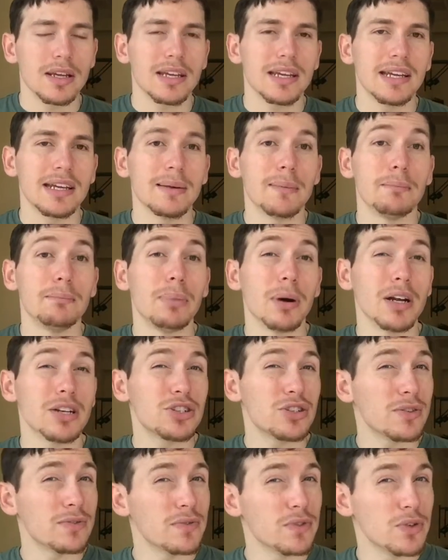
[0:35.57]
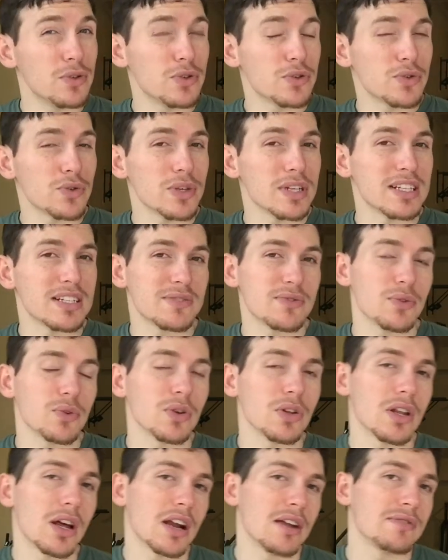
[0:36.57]
get a bunch of nutrients for a
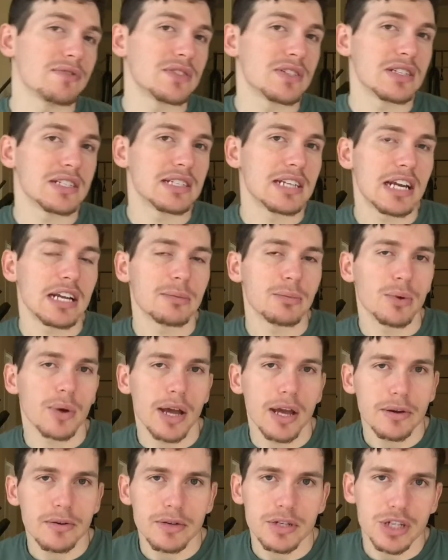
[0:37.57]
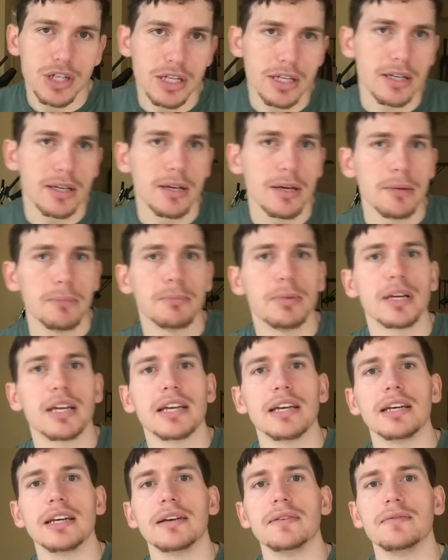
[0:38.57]
lot of sustainable energy, but
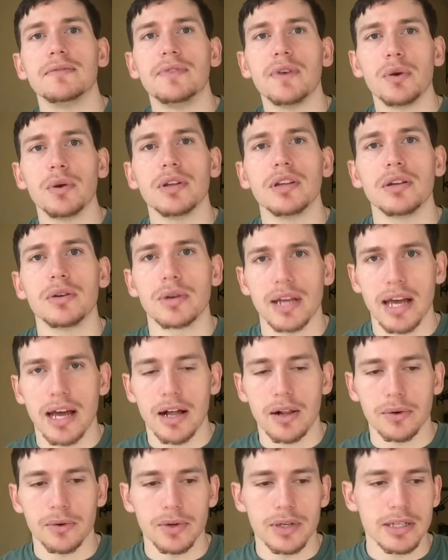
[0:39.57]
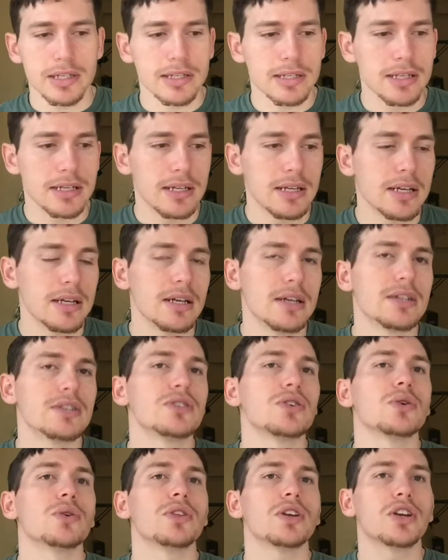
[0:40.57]
get very little calories.
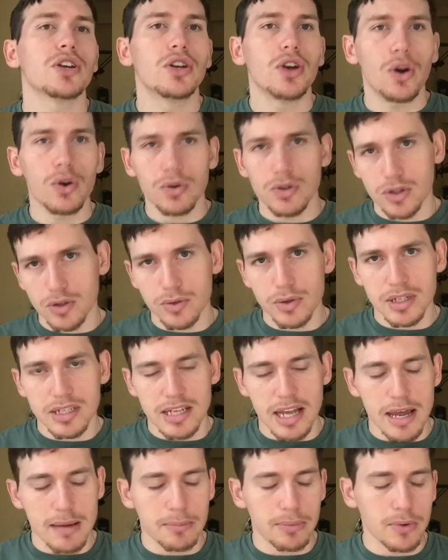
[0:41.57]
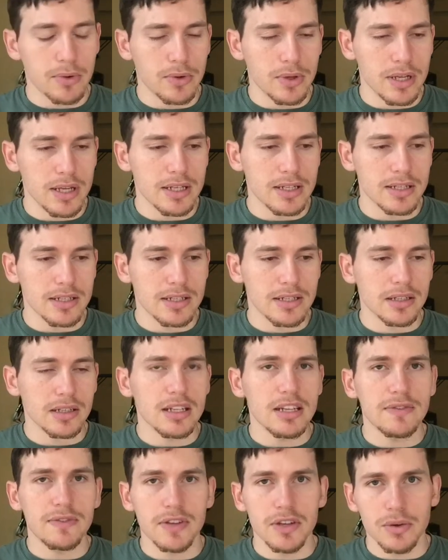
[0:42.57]
So the go-to example is
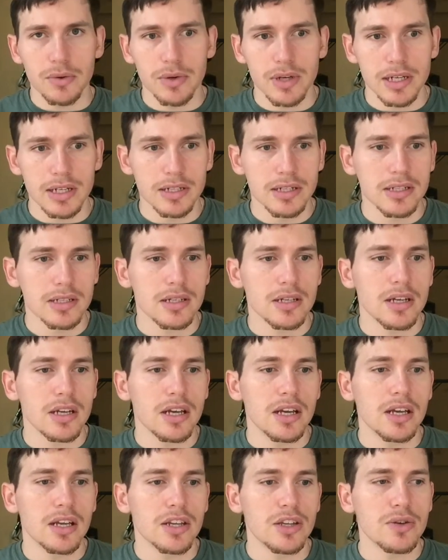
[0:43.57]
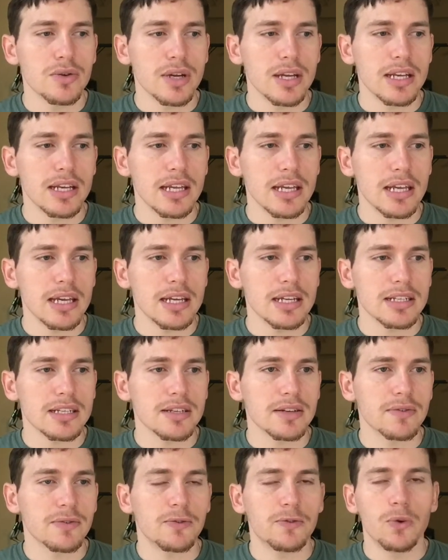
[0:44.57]
leafy greens. You can eat
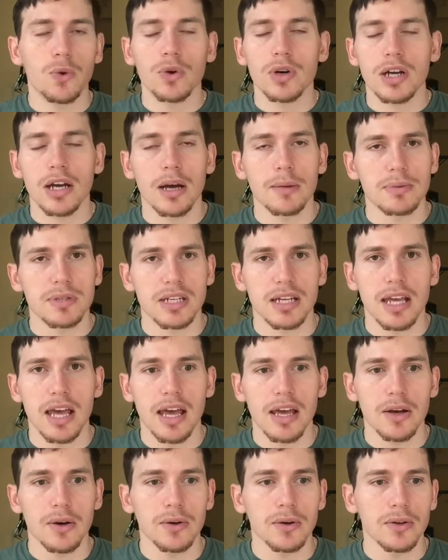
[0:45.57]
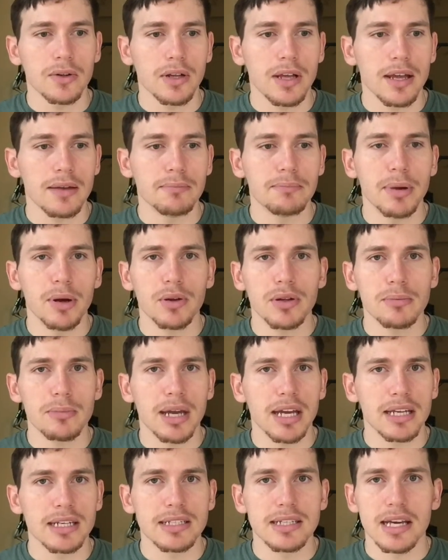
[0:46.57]
4 cups of kale and barely
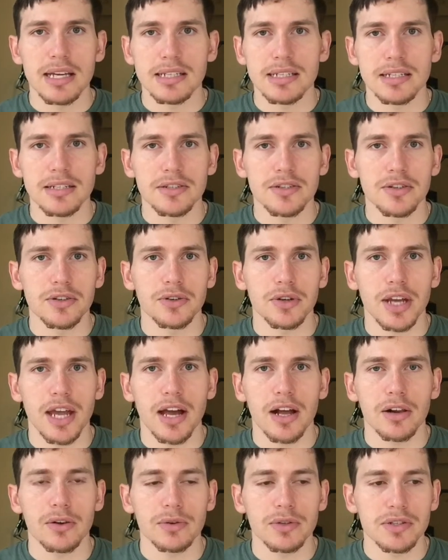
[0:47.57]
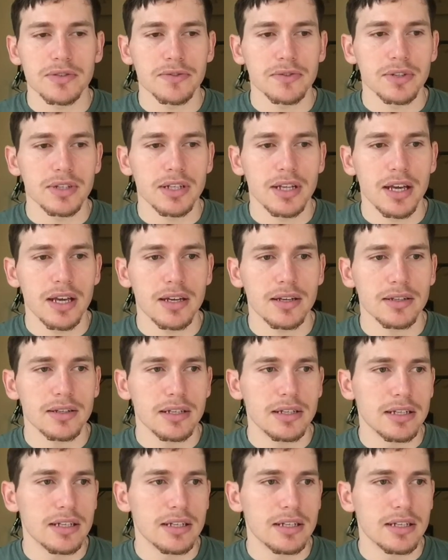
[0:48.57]
make a dent into your calories for the day.